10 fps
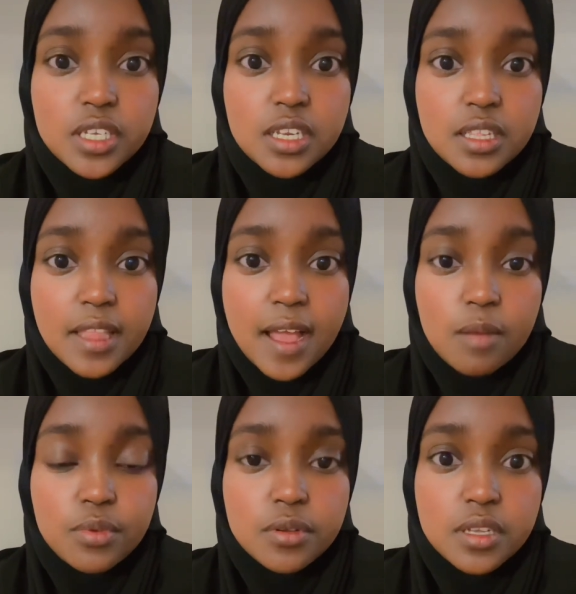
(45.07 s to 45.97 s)
eating the
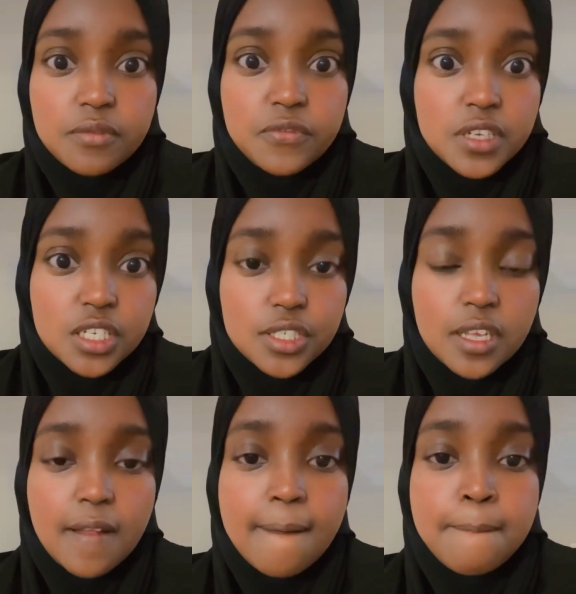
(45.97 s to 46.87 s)
apple and finishing it?